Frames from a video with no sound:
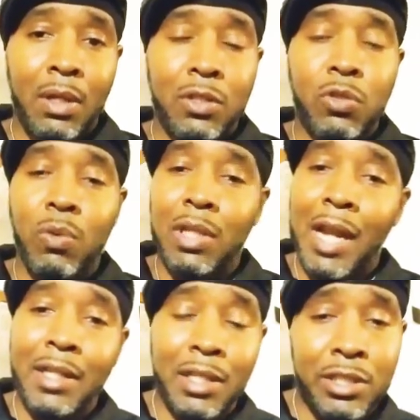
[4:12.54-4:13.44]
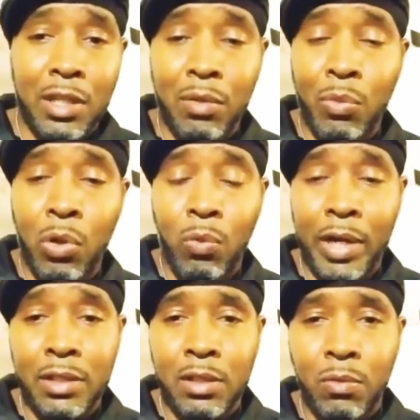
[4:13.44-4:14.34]
to enlighten each other in more
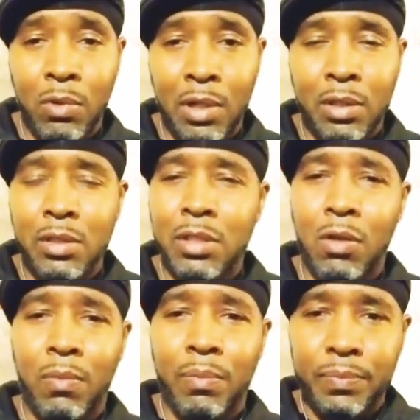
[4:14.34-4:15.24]
ways than one. So,